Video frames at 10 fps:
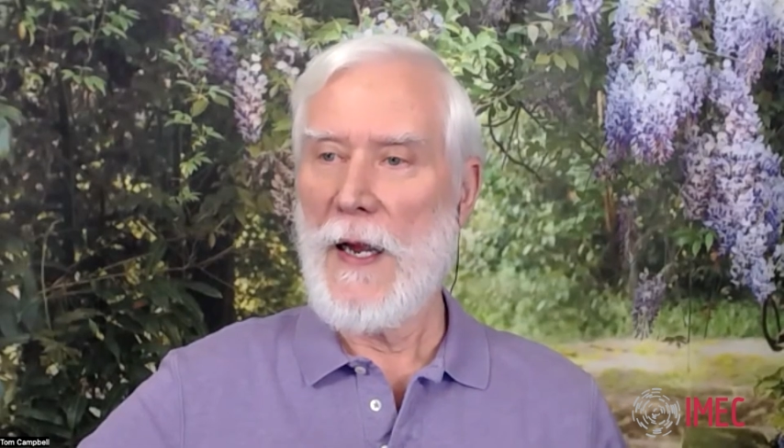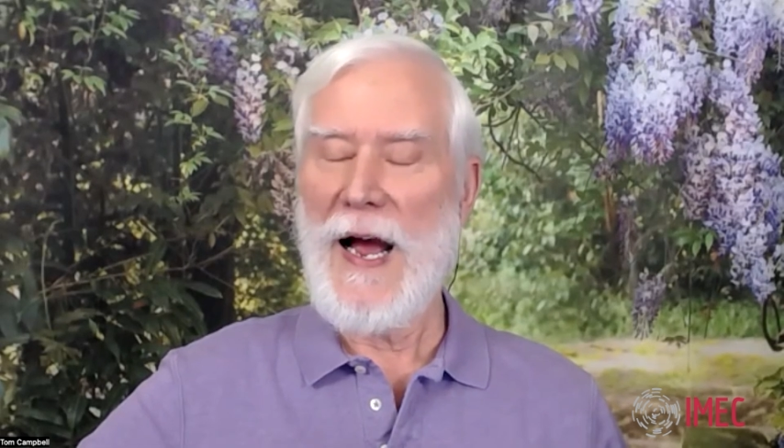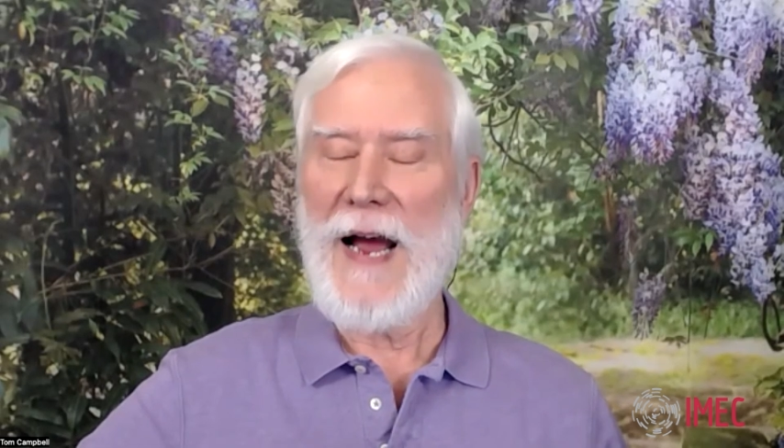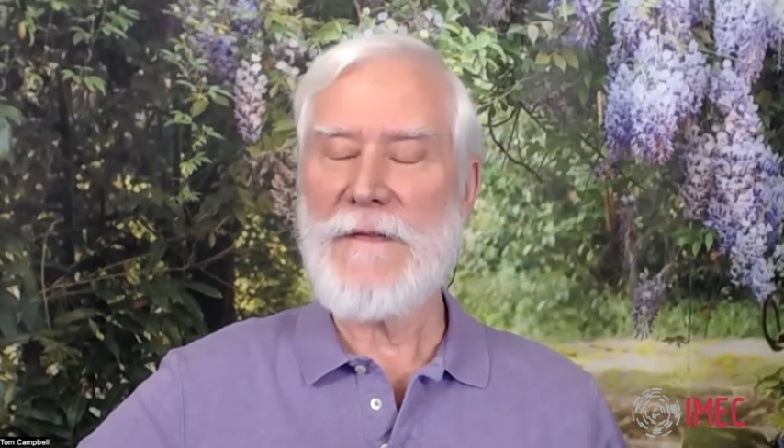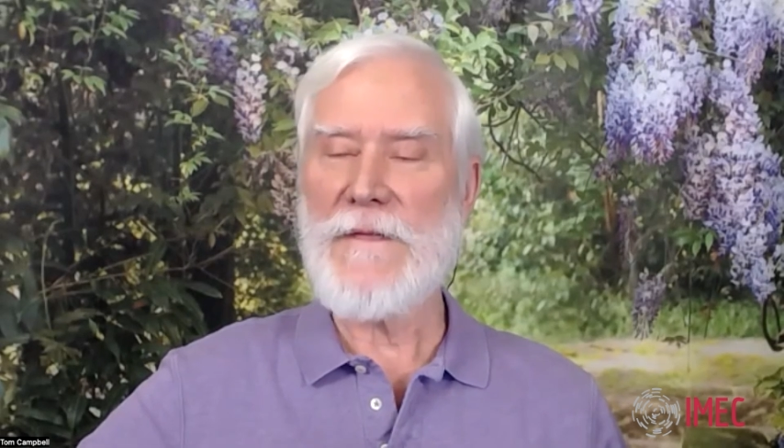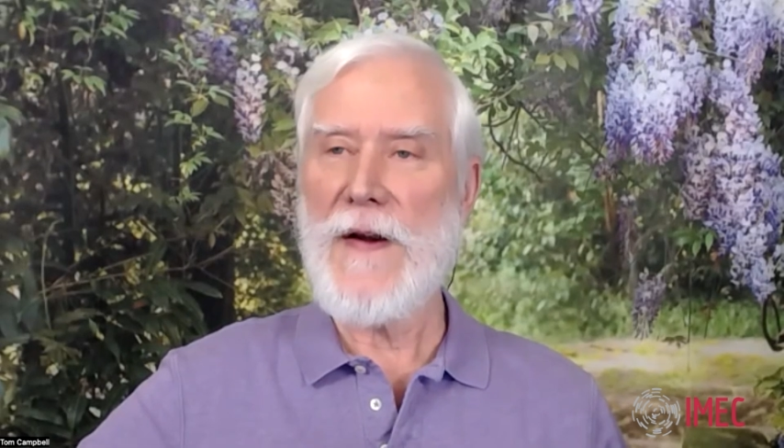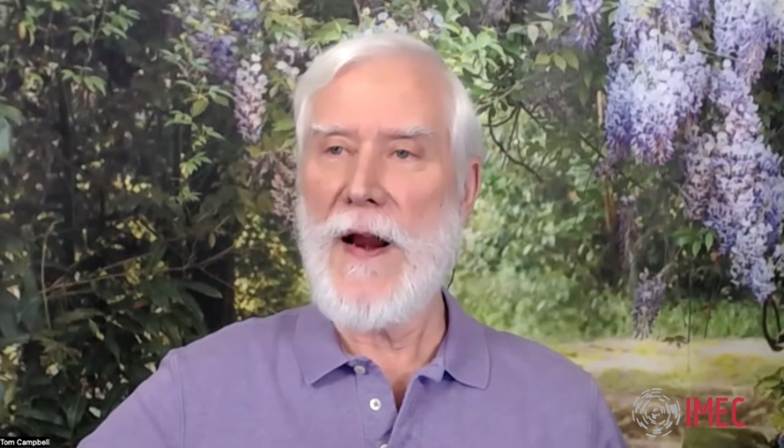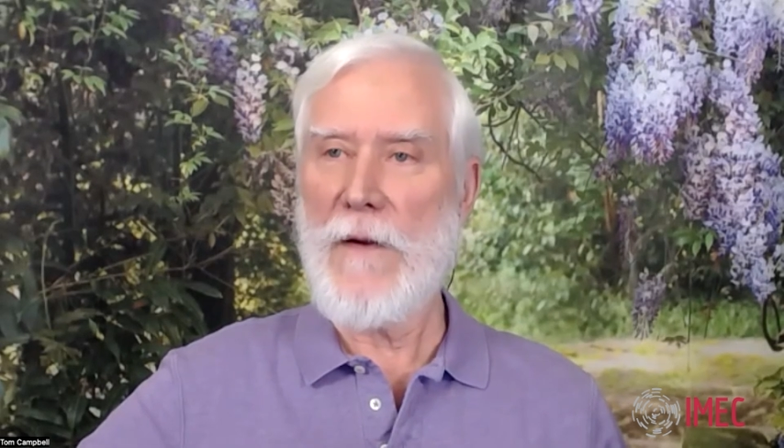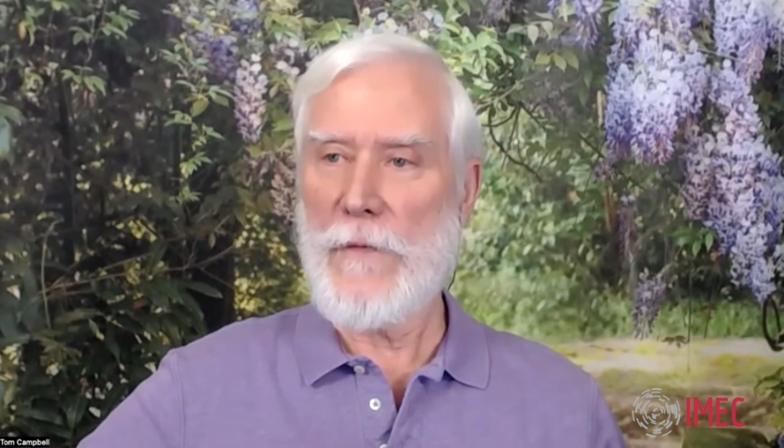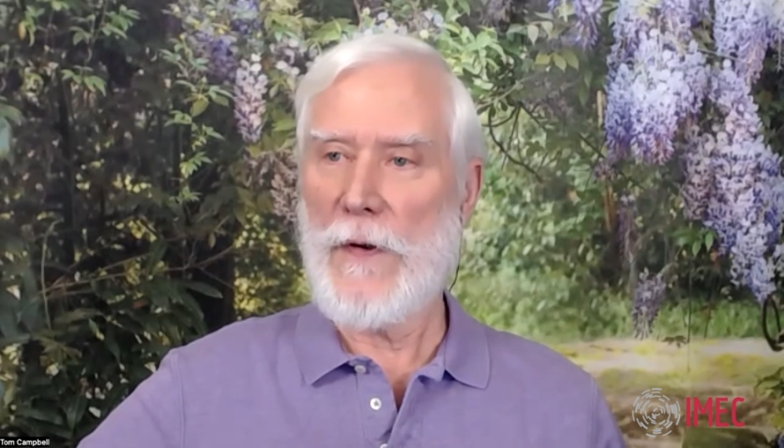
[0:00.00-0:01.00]
I've
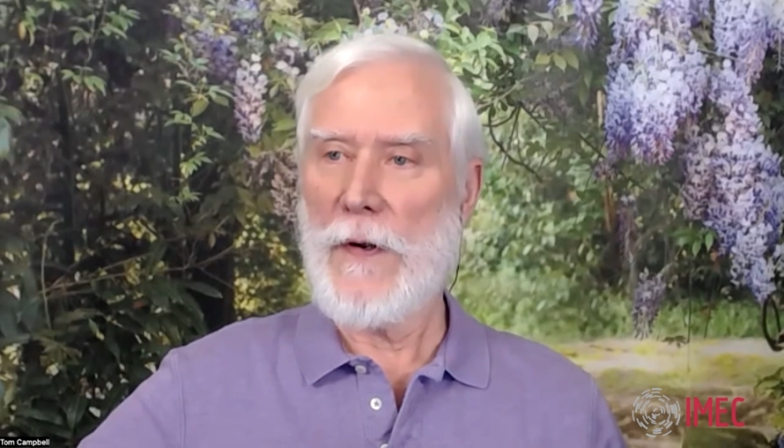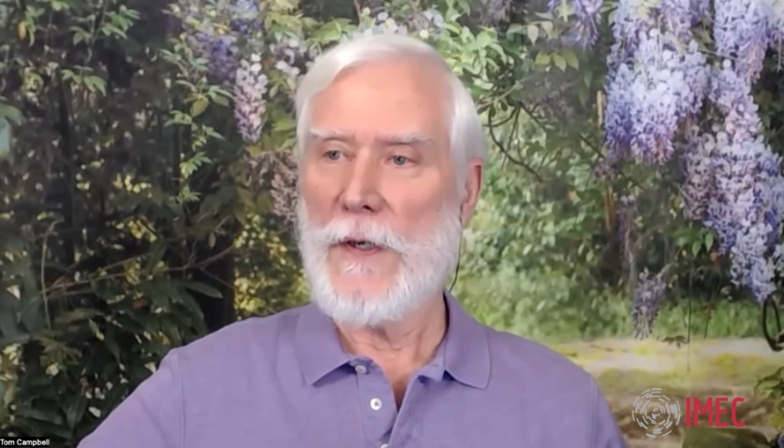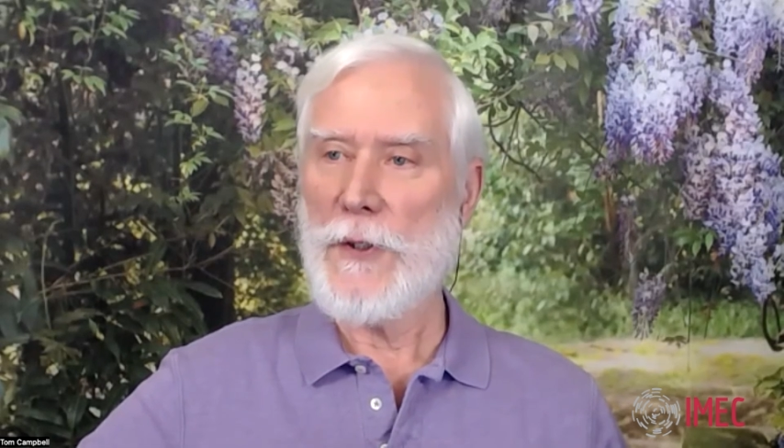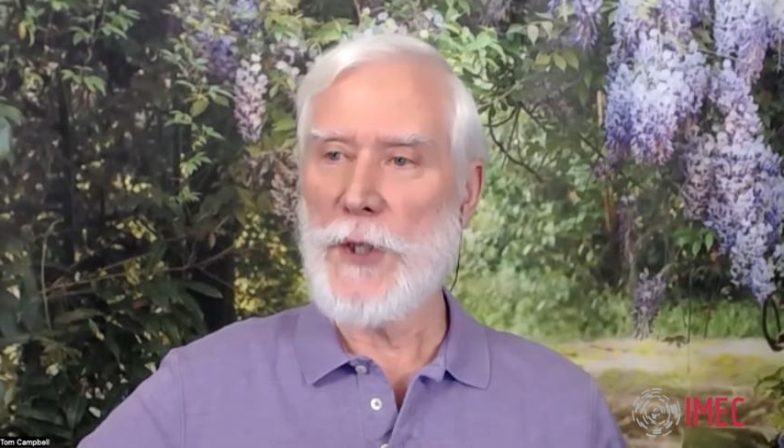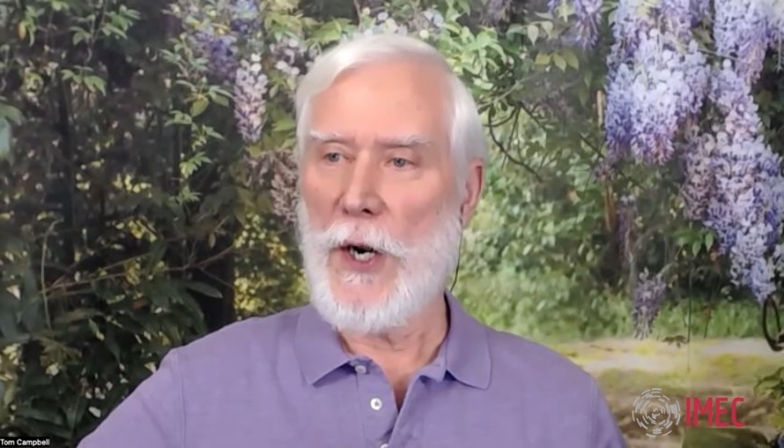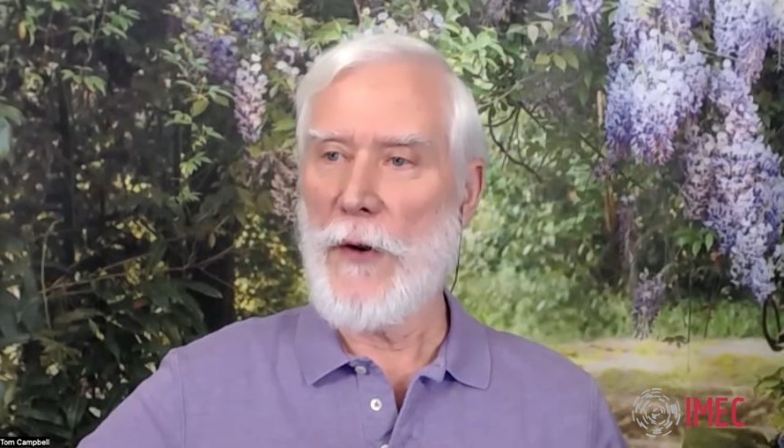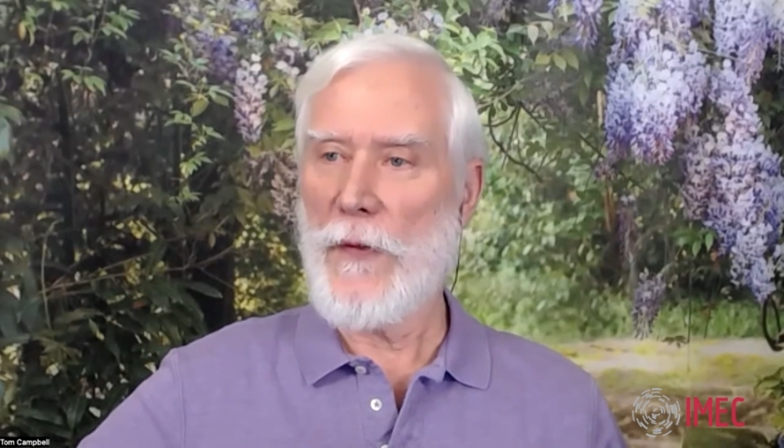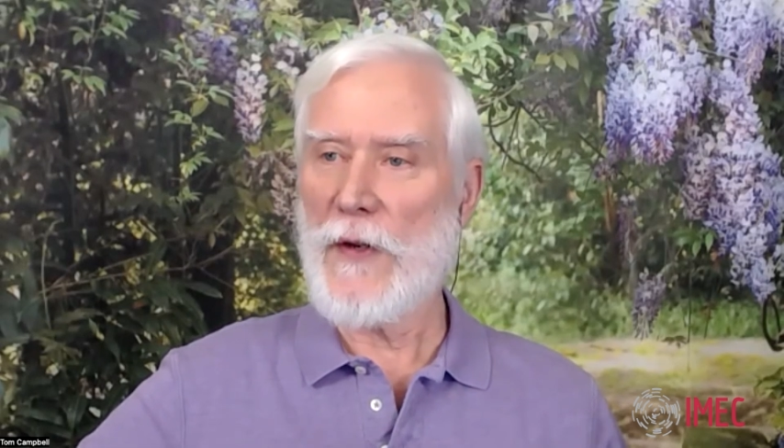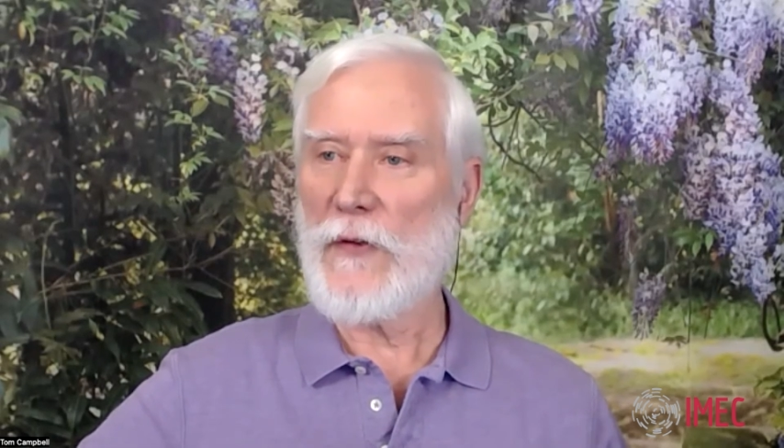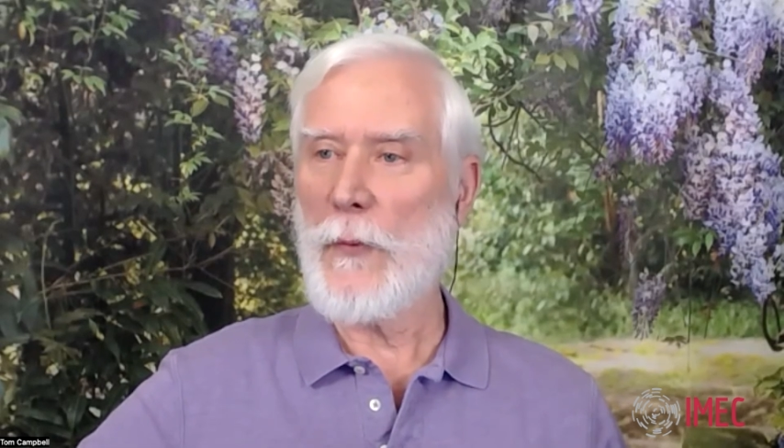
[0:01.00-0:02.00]
never shared
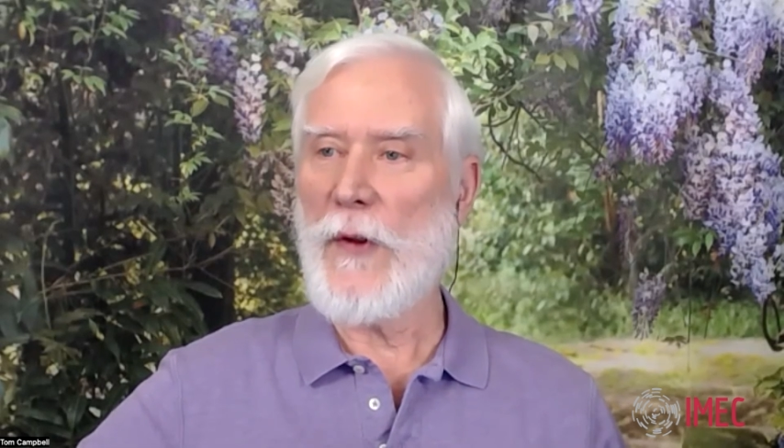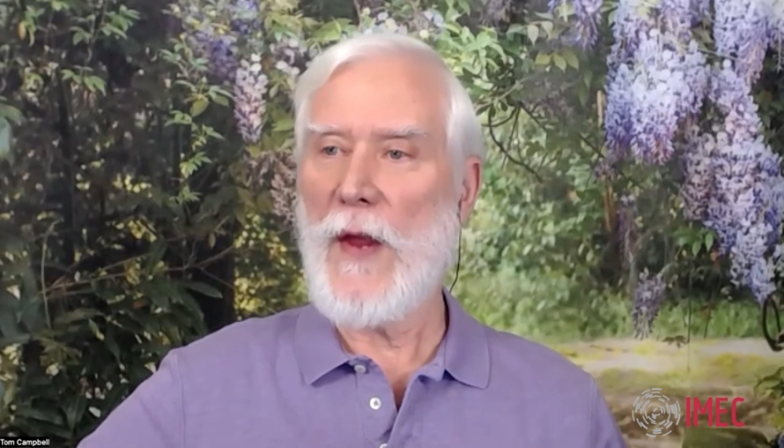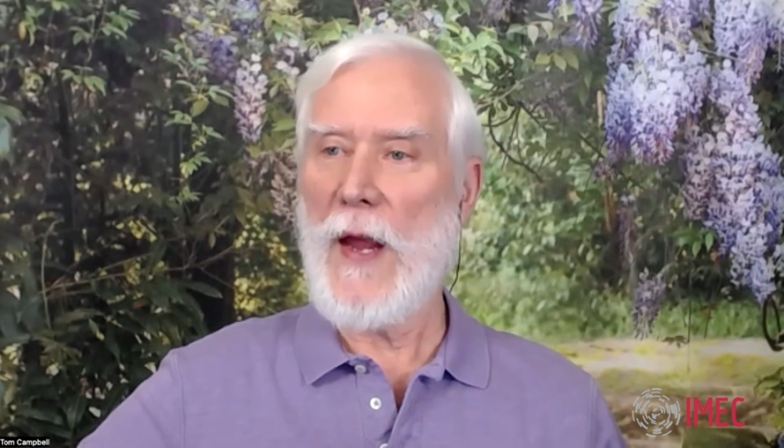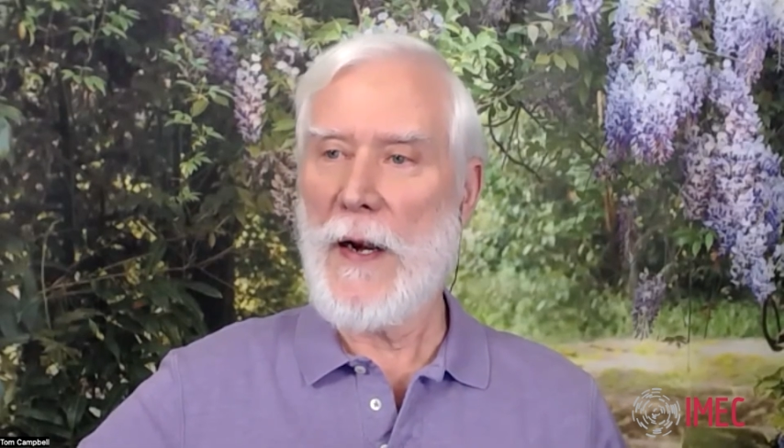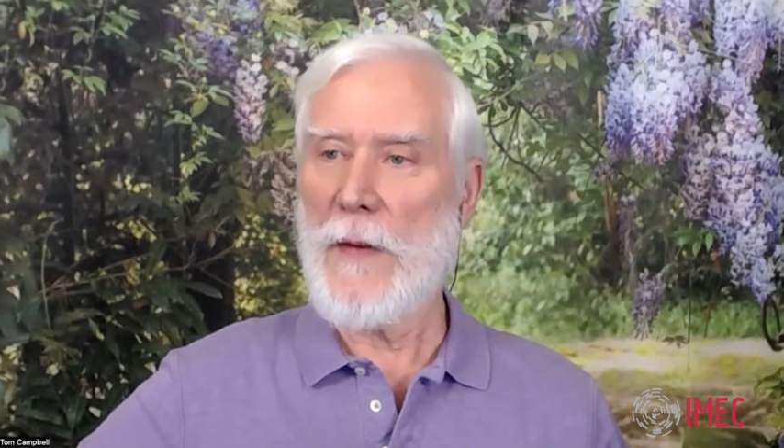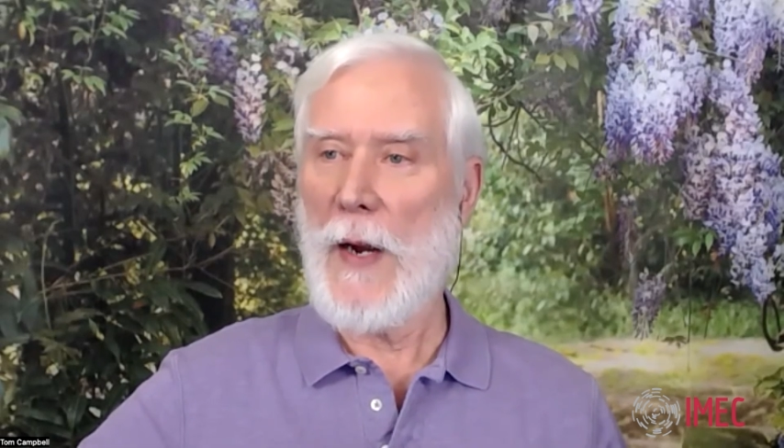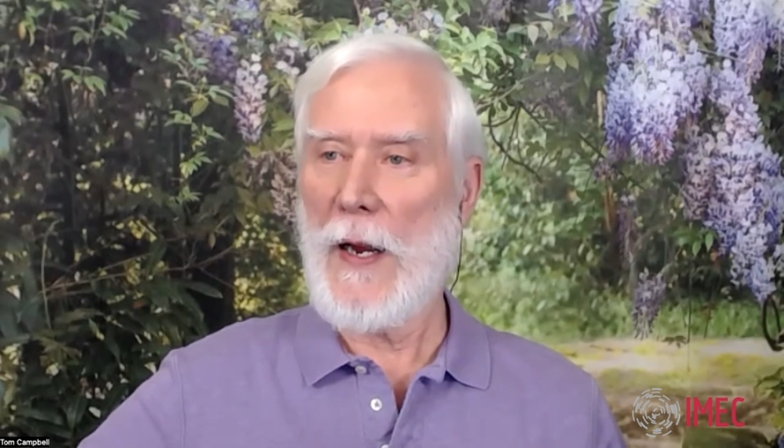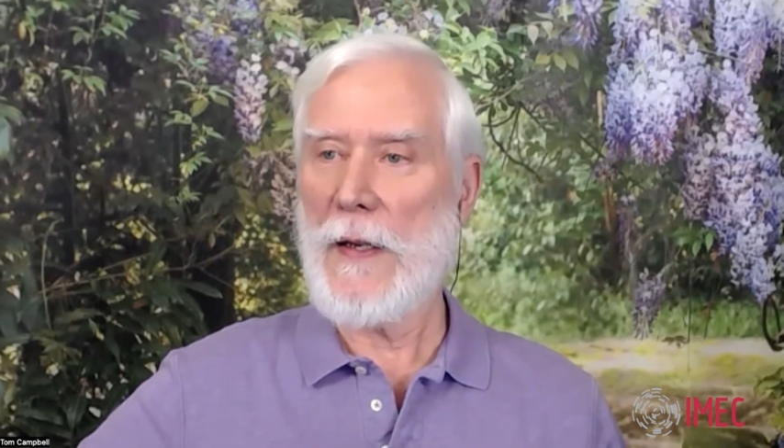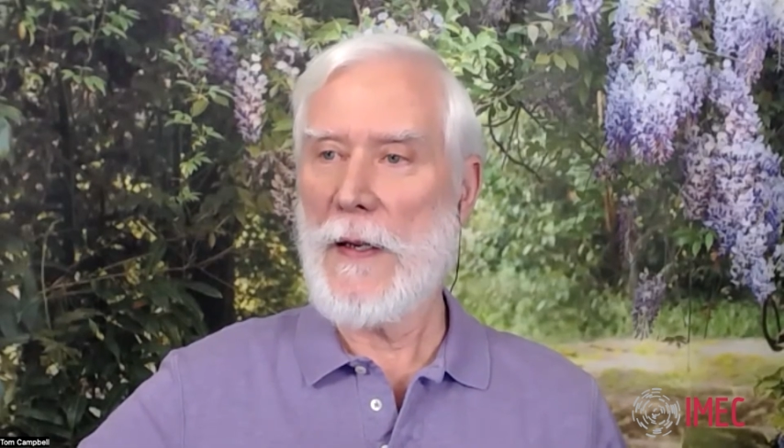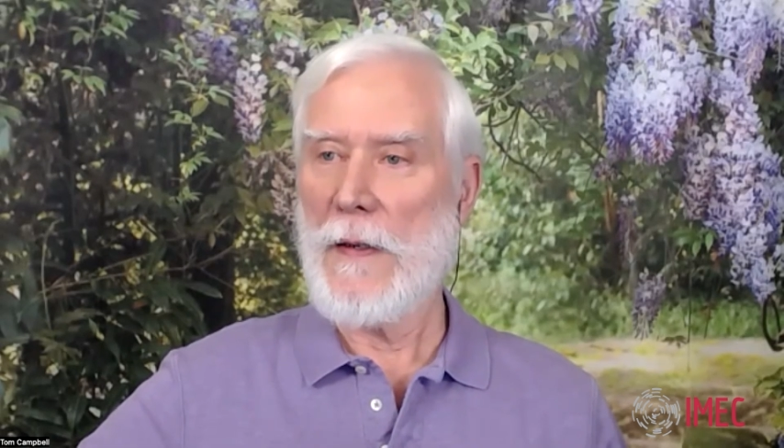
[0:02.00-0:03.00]
this with
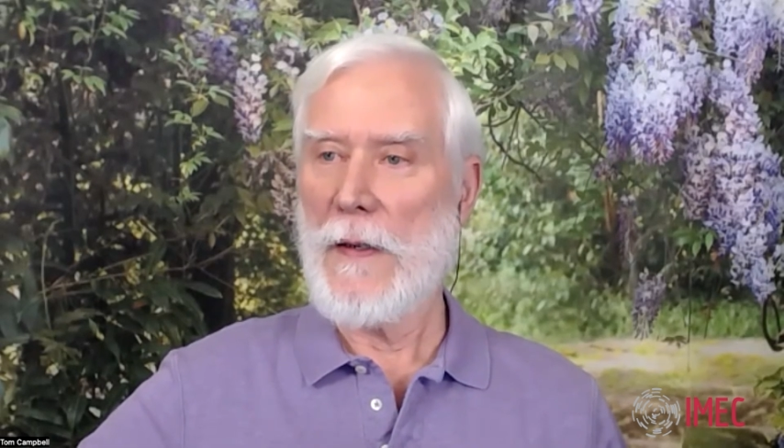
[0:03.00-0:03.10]
anybody